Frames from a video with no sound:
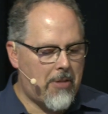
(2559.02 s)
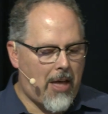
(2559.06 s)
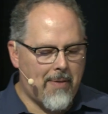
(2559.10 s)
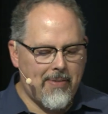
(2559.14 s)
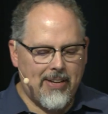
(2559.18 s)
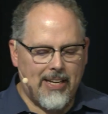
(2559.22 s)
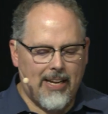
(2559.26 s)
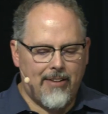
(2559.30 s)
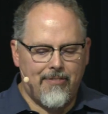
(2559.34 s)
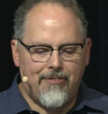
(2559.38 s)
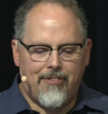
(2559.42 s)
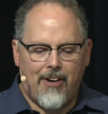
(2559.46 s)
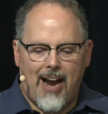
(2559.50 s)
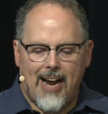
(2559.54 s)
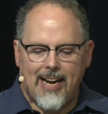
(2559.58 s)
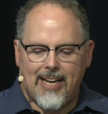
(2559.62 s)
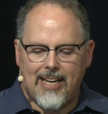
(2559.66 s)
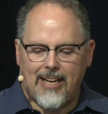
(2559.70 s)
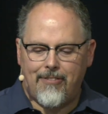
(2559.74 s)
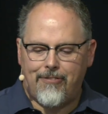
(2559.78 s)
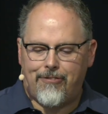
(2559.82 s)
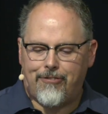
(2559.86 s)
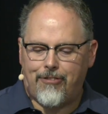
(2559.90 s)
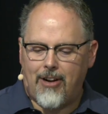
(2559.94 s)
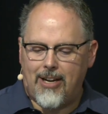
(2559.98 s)
I mean,
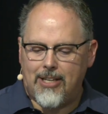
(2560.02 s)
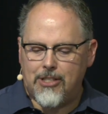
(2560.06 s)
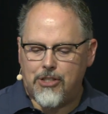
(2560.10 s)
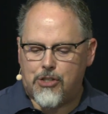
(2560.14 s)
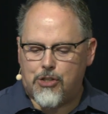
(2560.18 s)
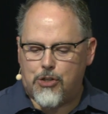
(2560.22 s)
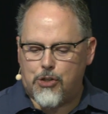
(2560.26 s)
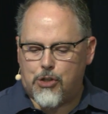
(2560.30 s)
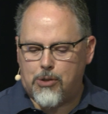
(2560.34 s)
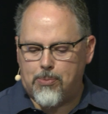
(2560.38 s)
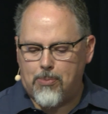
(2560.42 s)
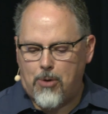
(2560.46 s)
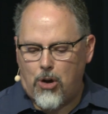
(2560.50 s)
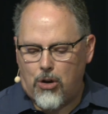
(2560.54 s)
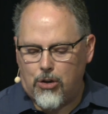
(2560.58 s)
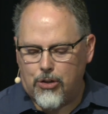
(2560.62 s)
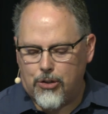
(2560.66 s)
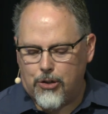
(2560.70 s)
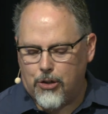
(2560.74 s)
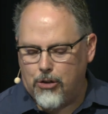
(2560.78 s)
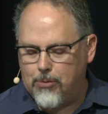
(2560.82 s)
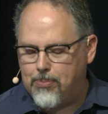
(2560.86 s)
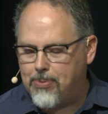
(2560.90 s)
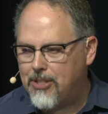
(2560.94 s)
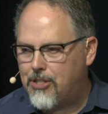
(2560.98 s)
inviting friends to small
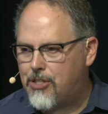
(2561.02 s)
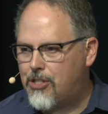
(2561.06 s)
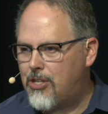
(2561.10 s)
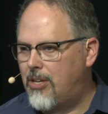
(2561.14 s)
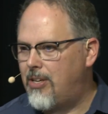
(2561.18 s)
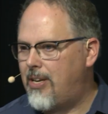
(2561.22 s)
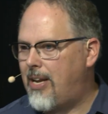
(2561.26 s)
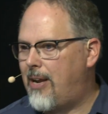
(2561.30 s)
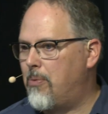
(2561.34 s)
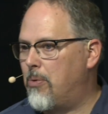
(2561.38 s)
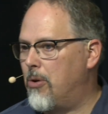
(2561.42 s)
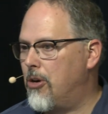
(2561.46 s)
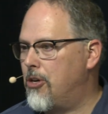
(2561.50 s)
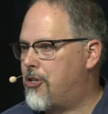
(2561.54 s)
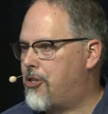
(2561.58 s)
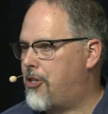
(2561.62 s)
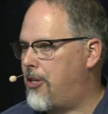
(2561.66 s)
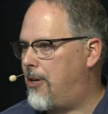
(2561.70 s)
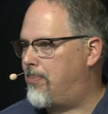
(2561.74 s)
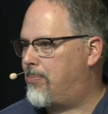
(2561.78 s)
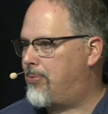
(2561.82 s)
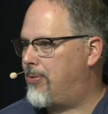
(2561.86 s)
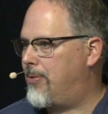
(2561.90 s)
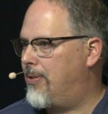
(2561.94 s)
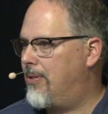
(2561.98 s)
group and Sunday
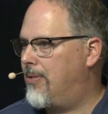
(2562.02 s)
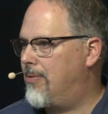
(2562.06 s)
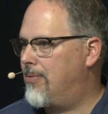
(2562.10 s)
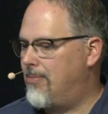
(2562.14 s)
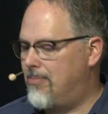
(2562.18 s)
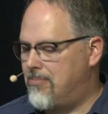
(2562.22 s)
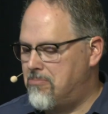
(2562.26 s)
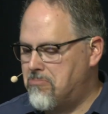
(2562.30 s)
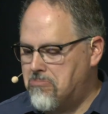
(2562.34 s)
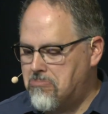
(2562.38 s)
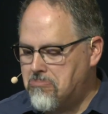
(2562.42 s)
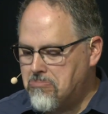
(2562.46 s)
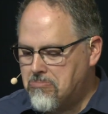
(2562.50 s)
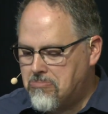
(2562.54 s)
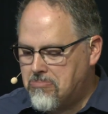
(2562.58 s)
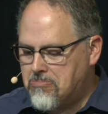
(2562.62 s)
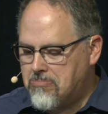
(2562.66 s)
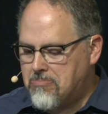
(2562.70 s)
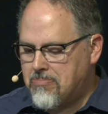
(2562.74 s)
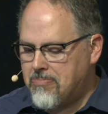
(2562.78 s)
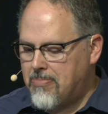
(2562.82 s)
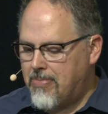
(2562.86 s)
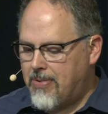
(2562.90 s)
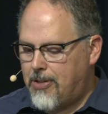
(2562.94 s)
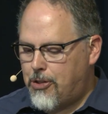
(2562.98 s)
worship
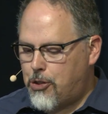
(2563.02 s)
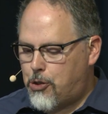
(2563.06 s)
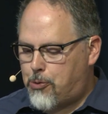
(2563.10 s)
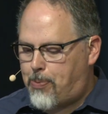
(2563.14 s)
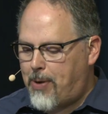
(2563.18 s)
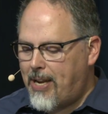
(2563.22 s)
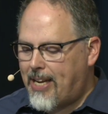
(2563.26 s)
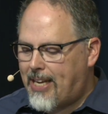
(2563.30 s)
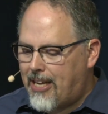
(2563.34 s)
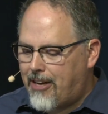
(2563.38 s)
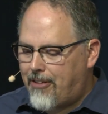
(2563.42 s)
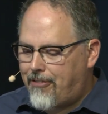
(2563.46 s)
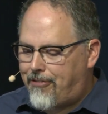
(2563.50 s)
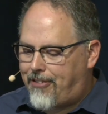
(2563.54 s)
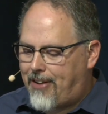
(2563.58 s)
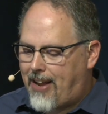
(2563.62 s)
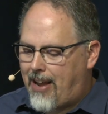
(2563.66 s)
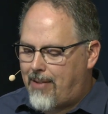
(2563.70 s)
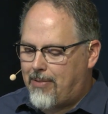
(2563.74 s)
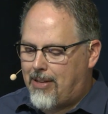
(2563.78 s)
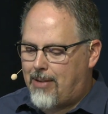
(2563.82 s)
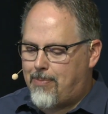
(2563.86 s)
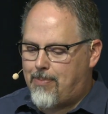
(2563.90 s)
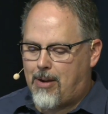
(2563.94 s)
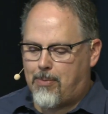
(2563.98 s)
speaking to
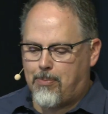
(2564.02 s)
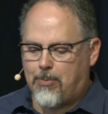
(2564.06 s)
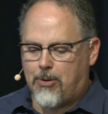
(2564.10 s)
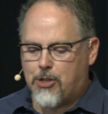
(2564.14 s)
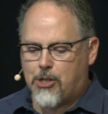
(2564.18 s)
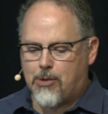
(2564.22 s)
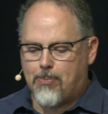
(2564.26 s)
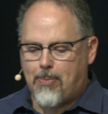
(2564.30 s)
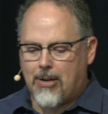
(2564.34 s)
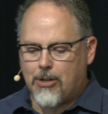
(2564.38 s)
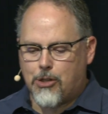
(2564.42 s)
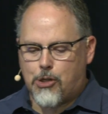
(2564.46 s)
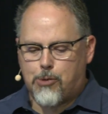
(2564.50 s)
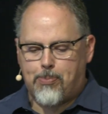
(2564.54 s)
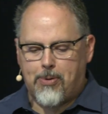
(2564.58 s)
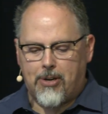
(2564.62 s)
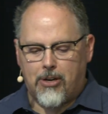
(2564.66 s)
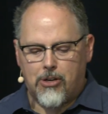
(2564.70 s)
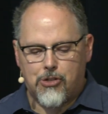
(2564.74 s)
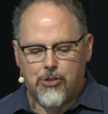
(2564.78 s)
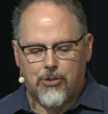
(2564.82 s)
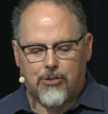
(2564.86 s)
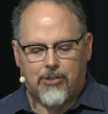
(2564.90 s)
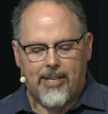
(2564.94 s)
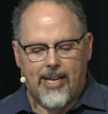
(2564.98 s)
family members about
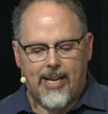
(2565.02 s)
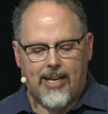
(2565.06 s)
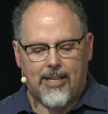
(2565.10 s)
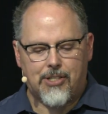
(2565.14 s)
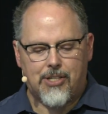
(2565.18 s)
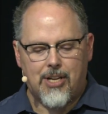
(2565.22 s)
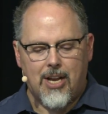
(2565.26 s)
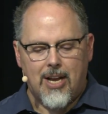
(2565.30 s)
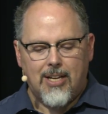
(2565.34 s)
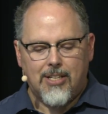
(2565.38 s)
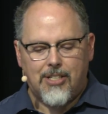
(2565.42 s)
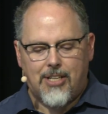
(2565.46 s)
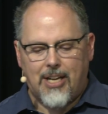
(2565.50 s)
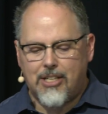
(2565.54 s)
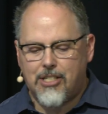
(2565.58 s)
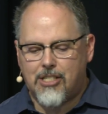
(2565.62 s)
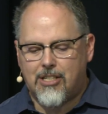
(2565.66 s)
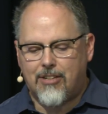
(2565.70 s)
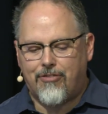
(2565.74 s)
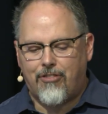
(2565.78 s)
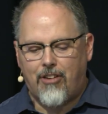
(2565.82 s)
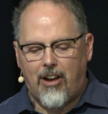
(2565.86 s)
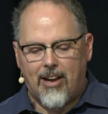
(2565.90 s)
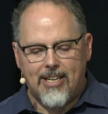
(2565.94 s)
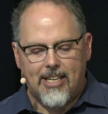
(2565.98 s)
spiritual things,
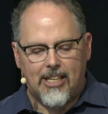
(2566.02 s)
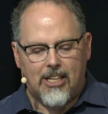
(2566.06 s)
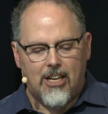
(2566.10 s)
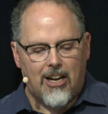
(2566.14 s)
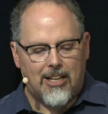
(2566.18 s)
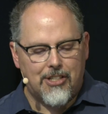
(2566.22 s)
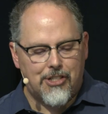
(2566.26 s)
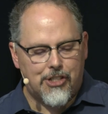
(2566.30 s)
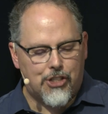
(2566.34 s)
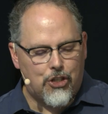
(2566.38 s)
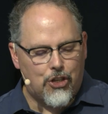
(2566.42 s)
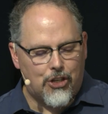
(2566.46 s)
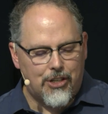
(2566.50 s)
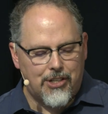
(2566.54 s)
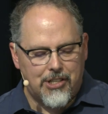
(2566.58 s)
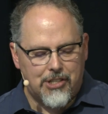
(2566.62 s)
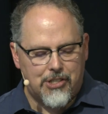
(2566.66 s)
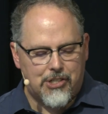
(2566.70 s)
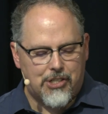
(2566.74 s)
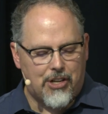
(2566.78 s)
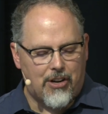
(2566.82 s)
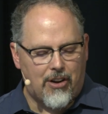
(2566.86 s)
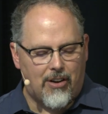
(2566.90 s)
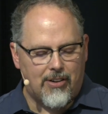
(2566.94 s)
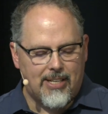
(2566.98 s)
testifying to God's
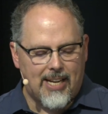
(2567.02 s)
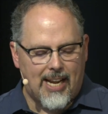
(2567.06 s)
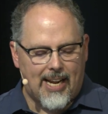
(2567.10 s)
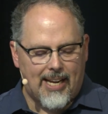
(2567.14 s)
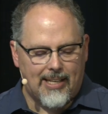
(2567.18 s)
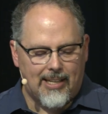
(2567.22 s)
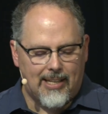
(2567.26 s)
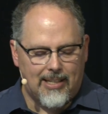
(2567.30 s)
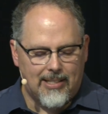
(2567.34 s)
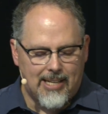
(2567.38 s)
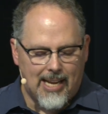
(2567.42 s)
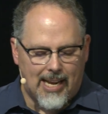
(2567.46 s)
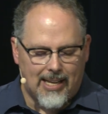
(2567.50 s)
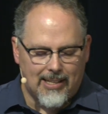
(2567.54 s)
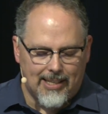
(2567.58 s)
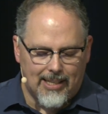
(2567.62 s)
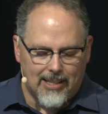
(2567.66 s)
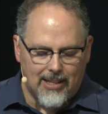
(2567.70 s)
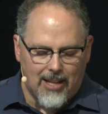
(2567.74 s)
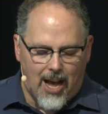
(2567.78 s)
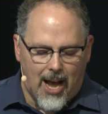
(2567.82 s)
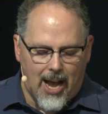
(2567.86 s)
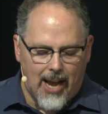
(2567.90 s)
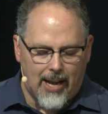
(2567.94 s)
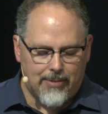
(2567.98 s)
goodness in our daily
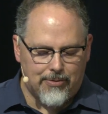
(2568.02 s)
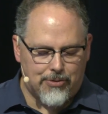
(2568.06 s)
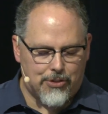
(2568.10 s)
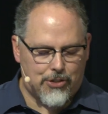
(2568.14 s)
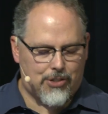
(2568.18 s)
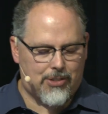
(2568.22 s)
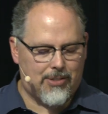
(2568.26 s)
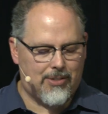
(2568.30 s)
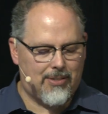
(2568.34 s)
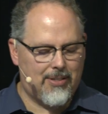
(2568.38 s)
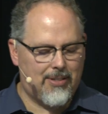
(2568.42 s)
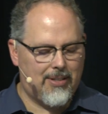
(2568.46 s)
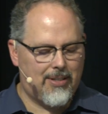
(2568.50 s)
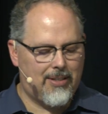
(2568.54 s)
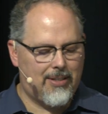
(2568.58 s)
lives.